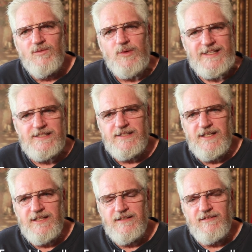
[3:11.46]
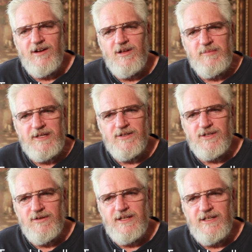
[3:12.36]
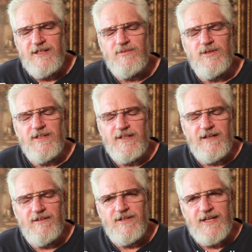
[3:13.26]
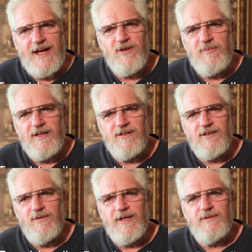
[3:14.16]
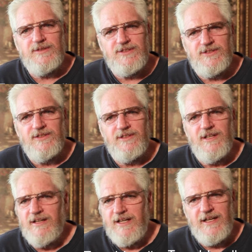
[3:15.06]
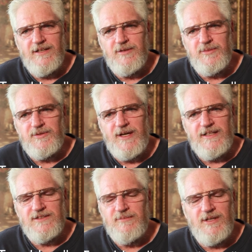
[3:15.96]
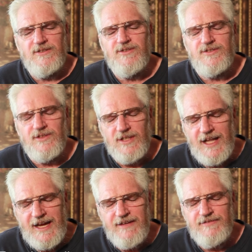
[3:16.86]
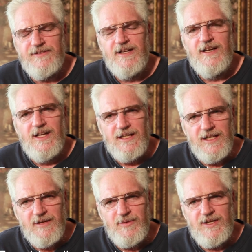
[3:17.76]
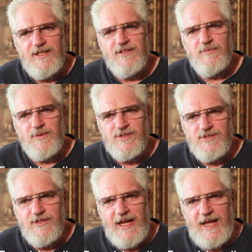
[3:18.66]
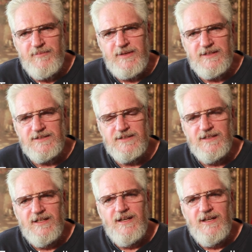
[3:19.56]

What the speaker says: we say that all men are created equal, and they are endowed by their Creator with certain unalienable rights. Among those are life, liberty, and the pursuit of happiness.